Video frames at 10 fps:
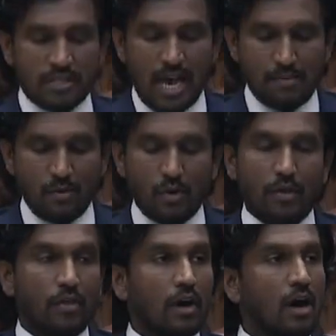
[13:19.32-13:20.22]
have been one of
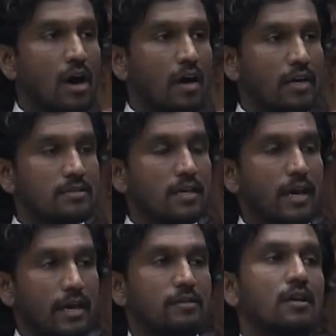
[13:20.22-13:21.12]
the hardest
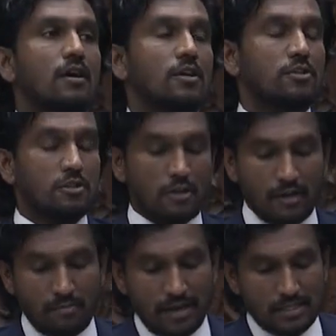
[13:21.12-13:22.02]
hit during
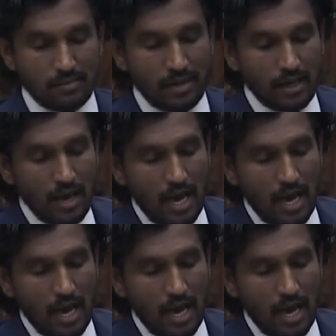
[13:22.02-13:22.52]
pandemic.